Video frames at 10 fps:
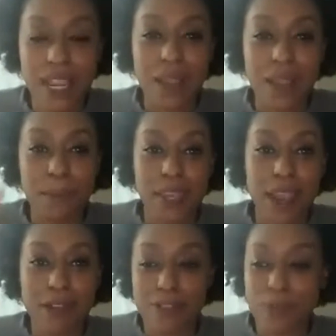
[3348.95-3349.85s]
and make
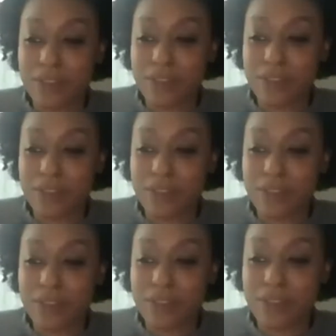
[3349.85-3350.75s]
everyone feel
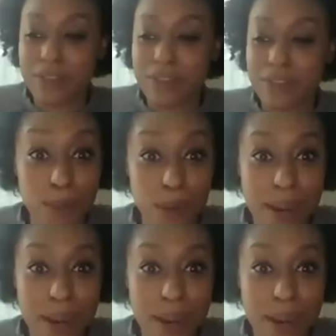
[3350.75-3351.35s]
beautiful, right?